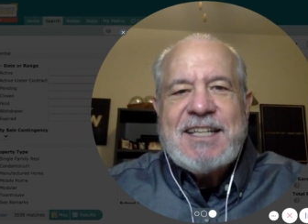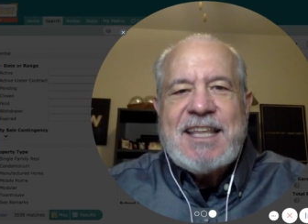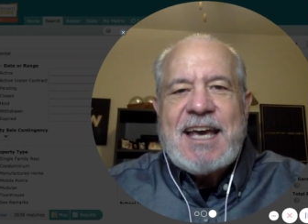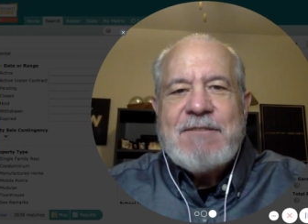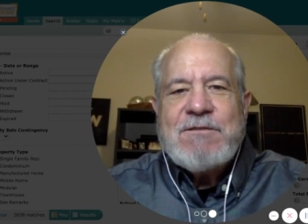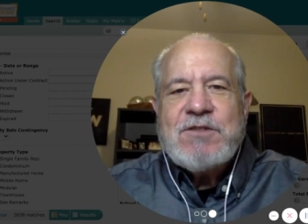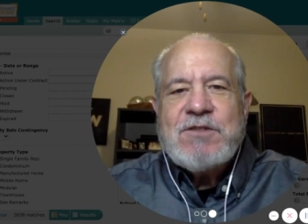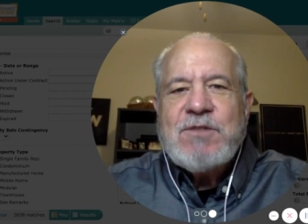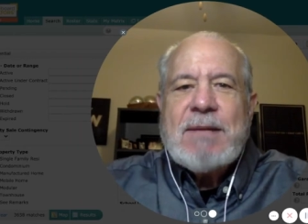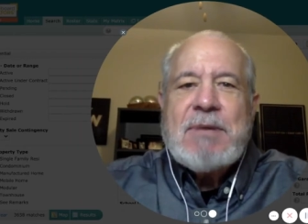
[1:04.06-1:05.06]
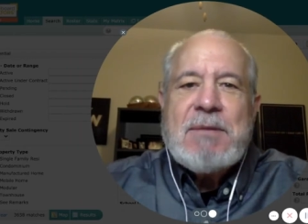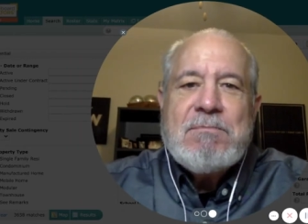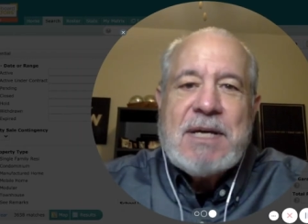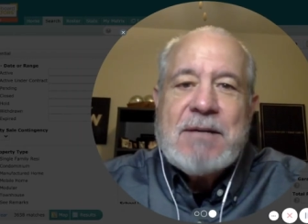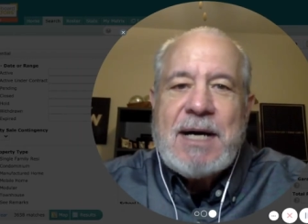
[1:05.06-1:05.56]
that. First of all, let me
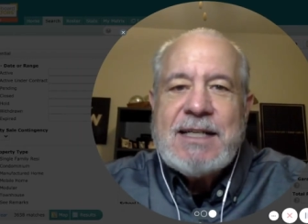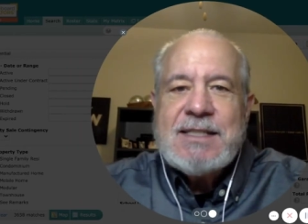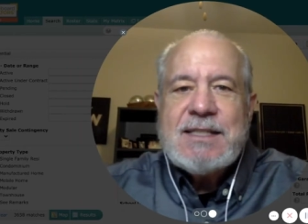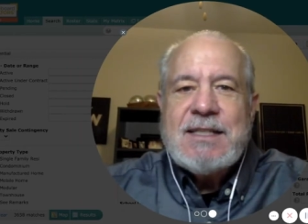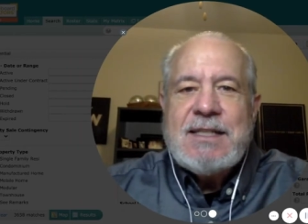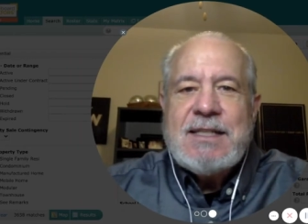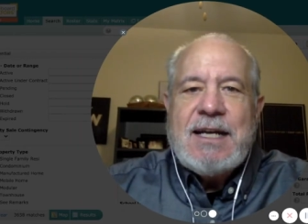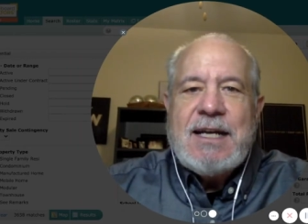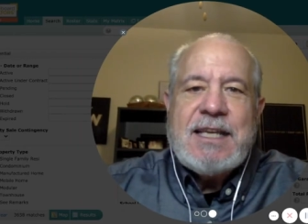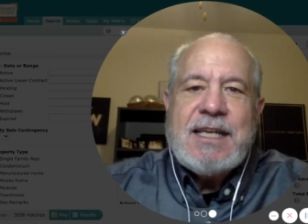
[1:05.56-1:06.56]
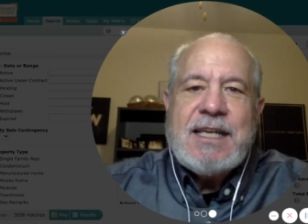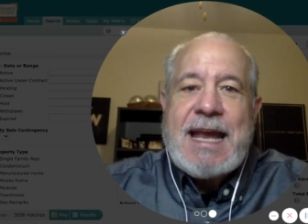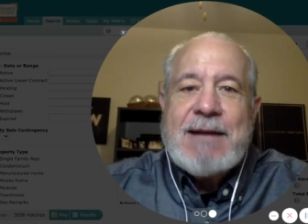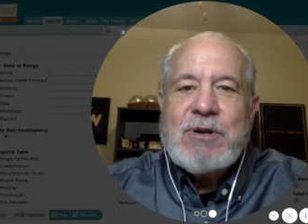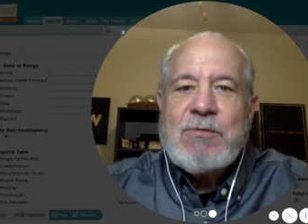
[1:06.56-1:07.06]
minimize the
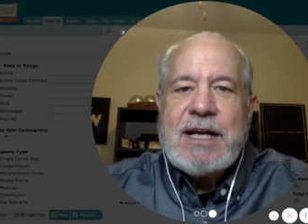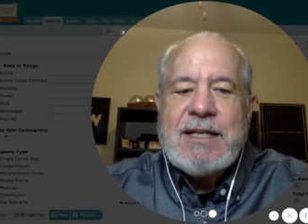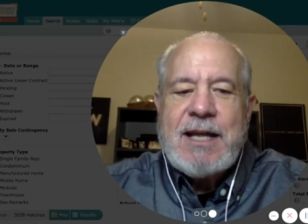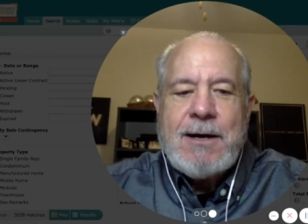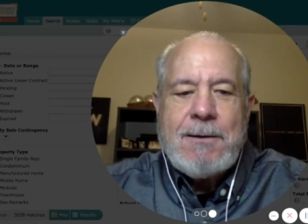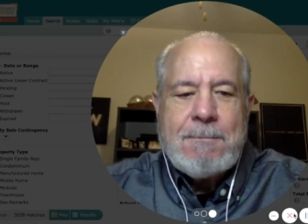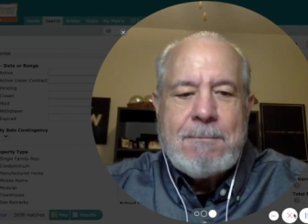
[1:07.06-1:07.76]
camera right now.